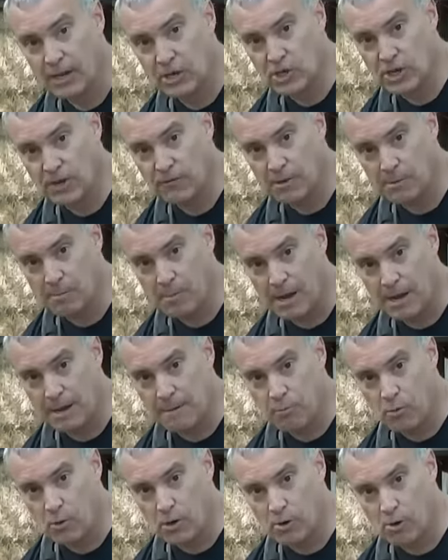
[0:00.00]
I shifted my
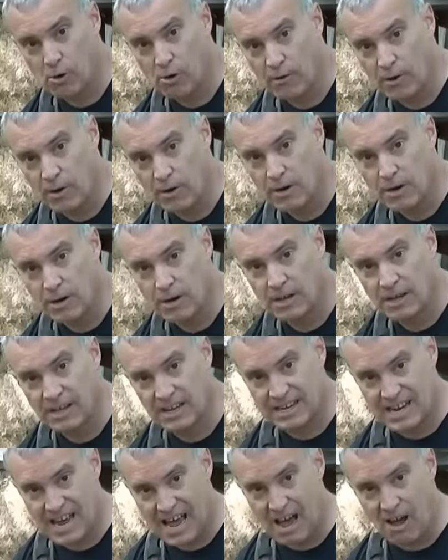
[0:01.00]
aim point over
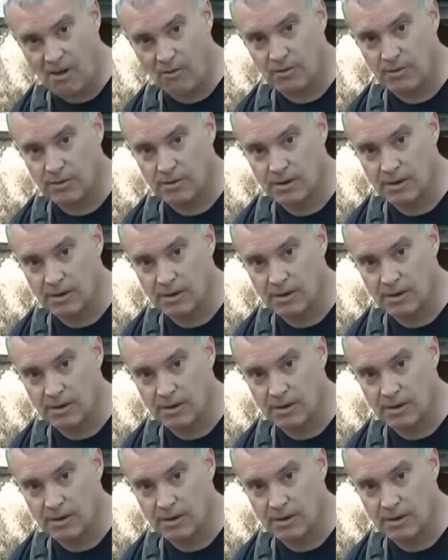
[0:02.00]
and down.